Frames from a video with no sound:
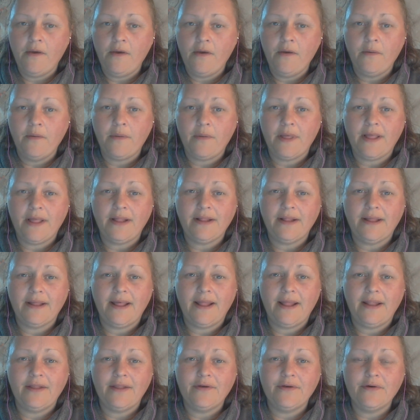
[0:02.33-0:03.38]
Well,
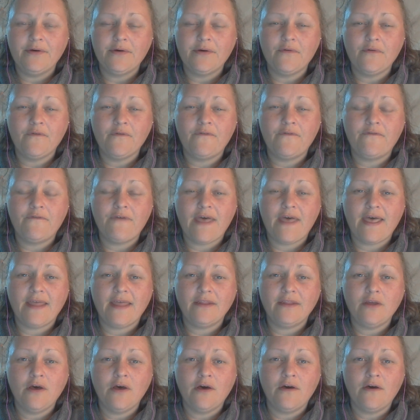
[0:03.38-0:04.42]
hello,
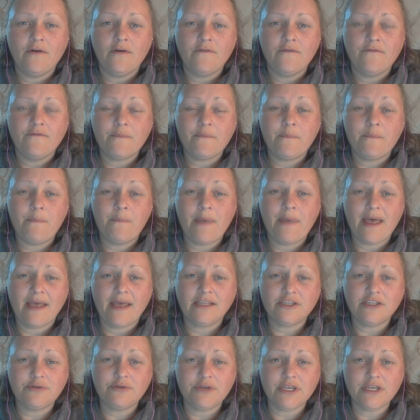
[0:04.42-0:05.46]
fan of
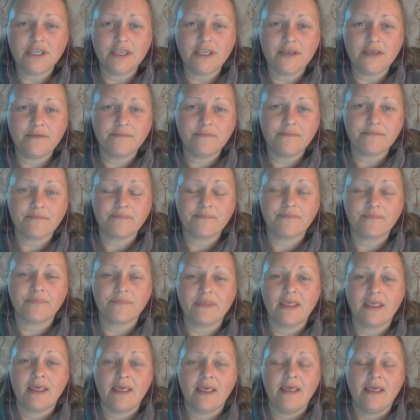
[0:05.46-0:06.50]
Patrick.
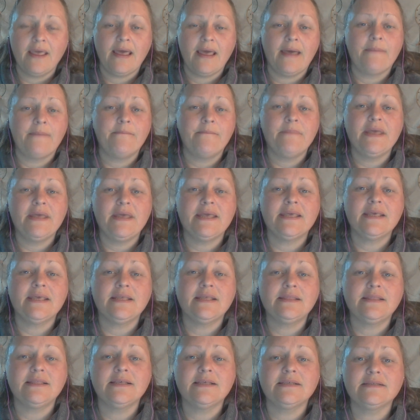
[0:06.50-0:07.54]
I'm
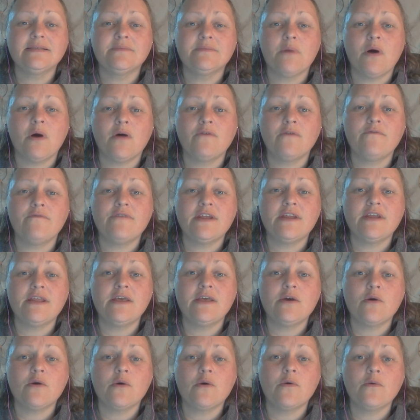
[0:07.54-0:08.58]
making this small
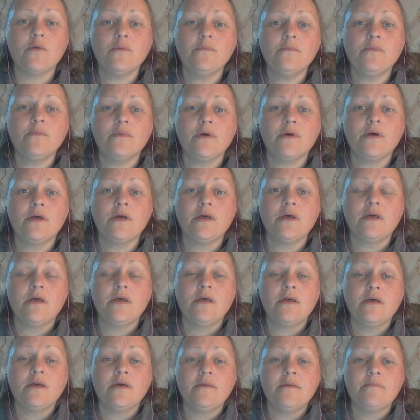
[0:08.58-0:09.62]
video
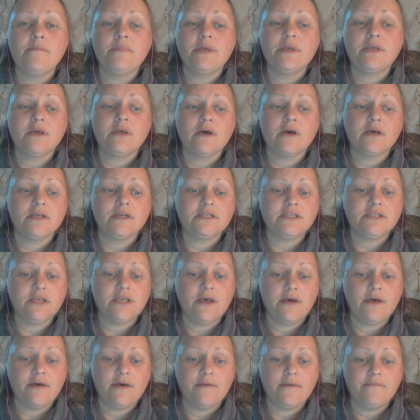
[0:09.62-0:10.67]
because
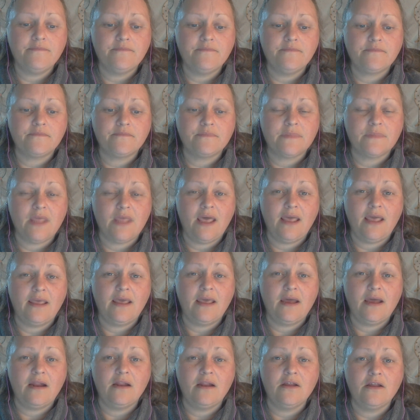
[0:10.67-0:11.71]
I
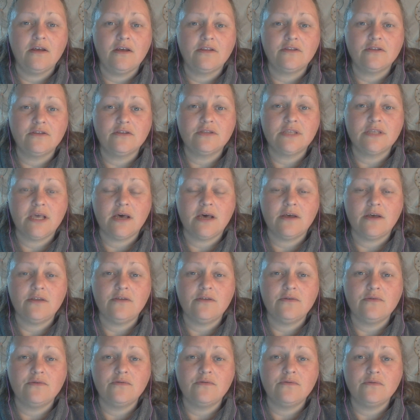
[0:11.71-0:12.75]
got a lot to tell
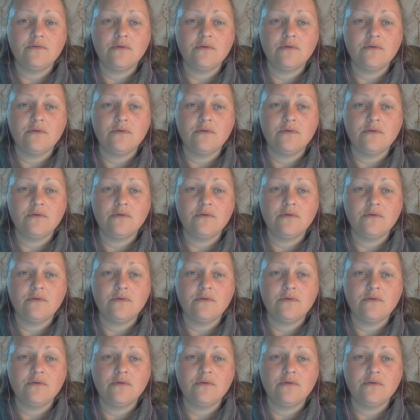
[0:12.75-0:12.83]
you.